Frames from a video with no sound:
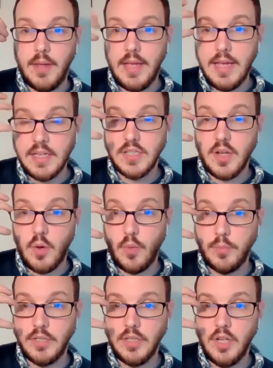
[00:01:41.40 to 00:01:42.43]
hits our
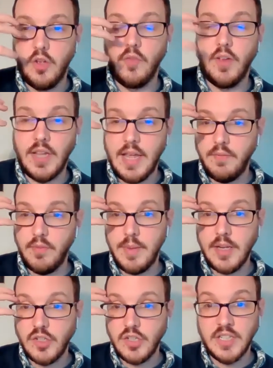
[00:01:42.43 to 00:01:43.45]
optic nerve, and that
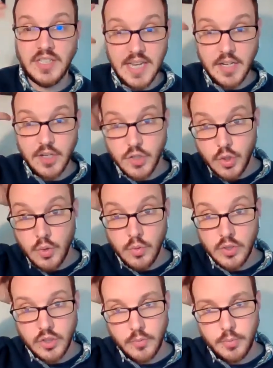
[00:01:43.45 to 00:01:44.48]
information is sent to
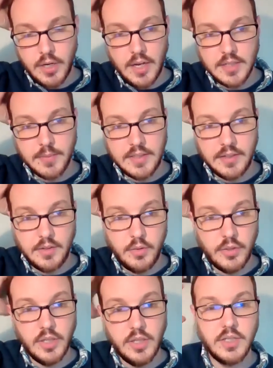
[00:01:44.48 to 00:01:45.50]
the suprachiasmatic
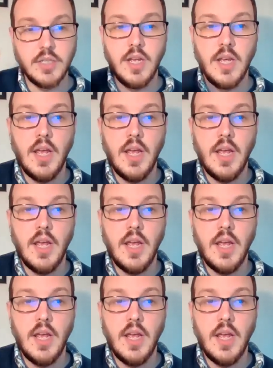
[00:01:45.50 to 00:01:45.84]
nucleus.